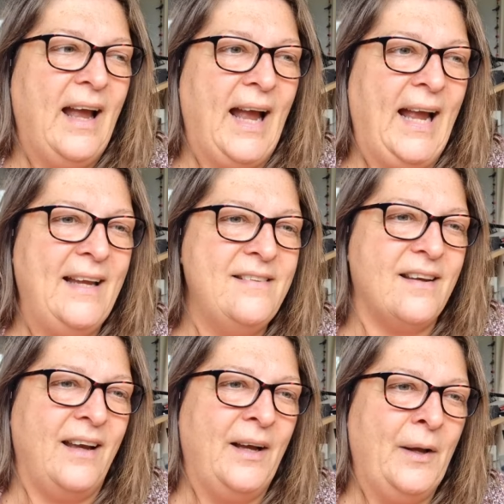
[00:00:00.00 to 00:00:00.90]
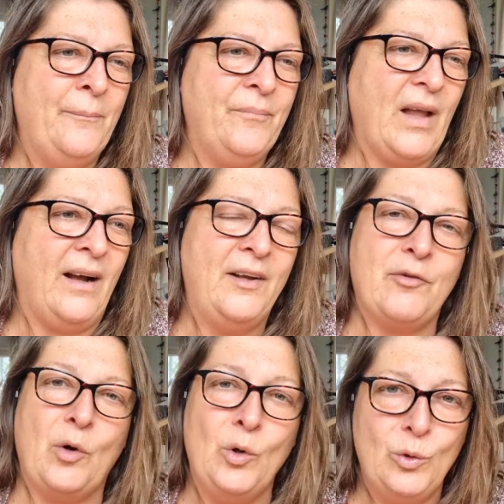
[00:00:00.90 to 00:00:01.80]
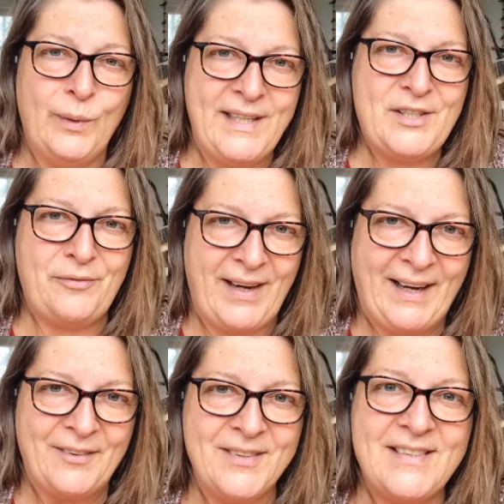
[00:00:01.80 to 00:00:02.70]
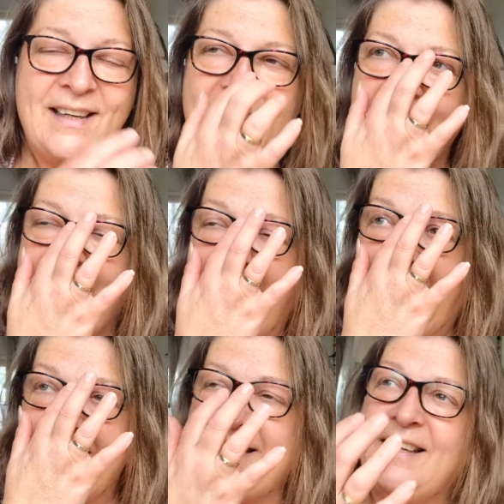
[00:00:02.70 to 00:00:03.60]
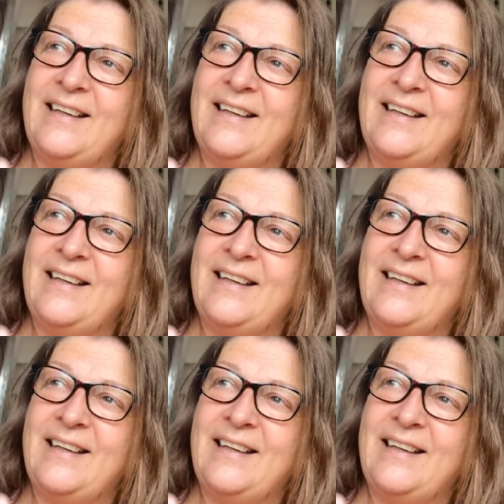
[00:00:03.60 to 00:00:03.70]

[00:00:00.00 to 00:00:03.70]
And I've always found that